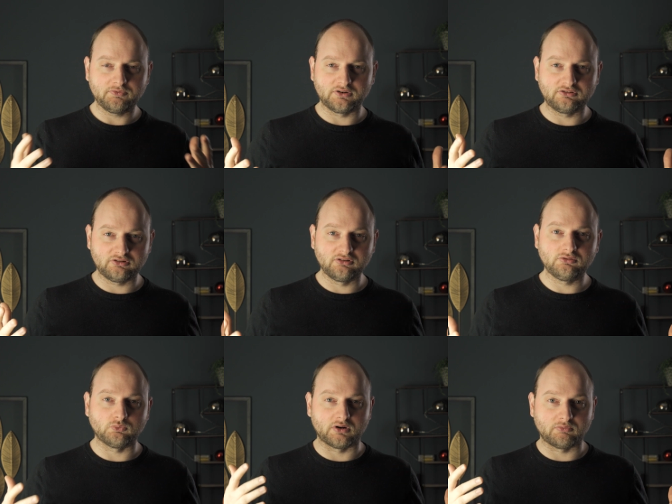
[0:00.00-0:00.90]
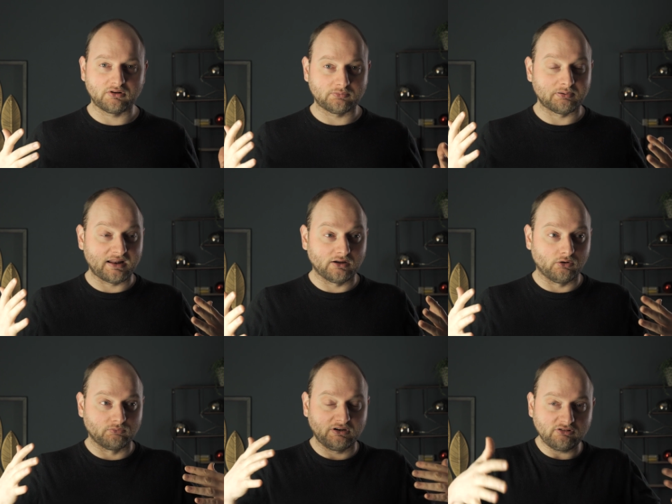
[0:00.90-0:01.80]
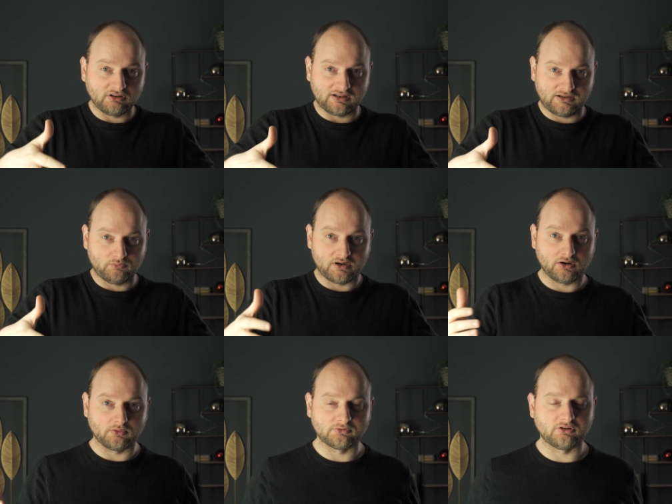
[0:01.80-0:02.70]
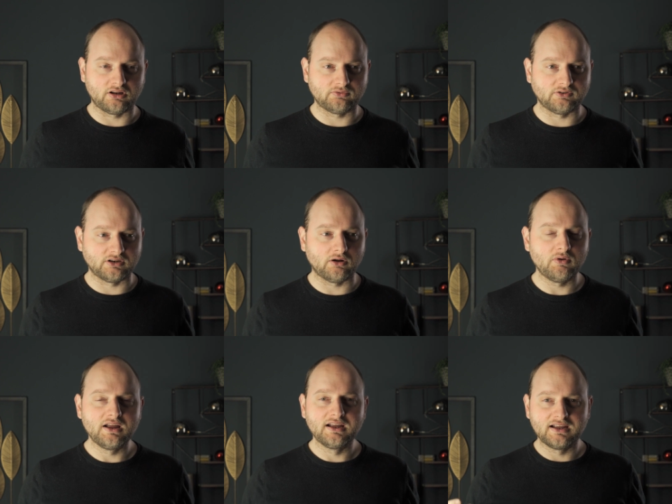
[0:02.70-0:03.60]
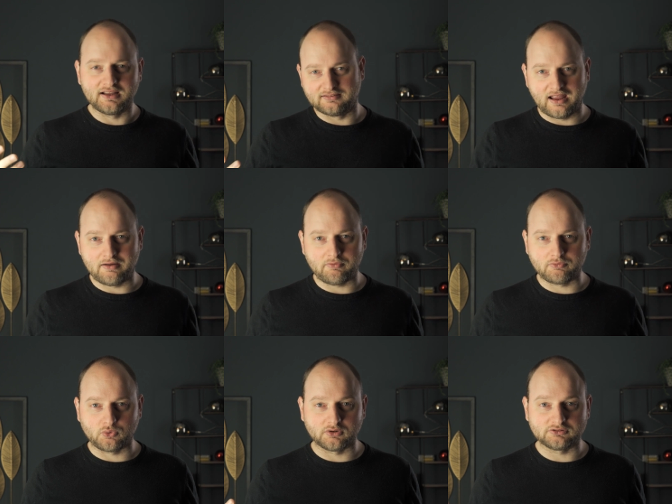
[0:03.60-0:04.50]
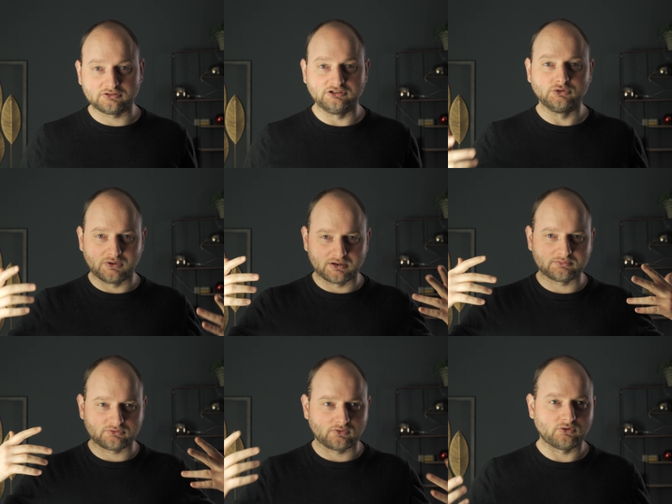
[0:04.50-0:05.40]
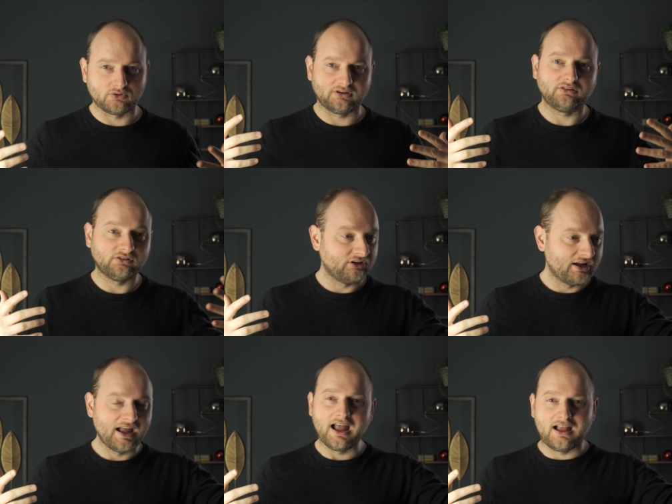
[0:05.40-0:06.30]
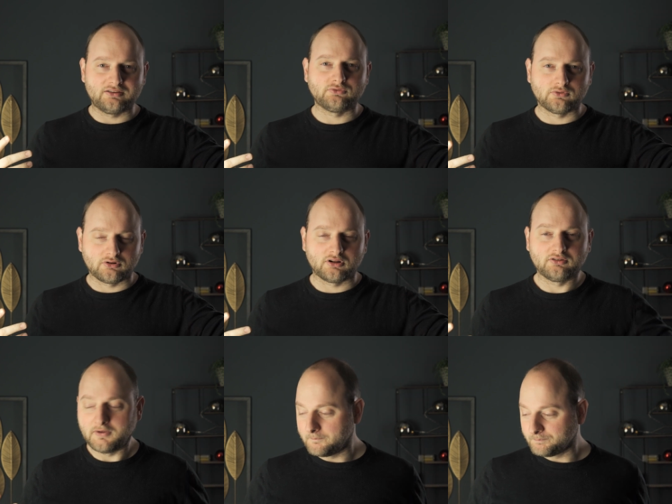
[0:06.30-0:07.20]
For instance, what I was planning originally when it comes to this video is have, of course, Neil Armstrong or this astronaut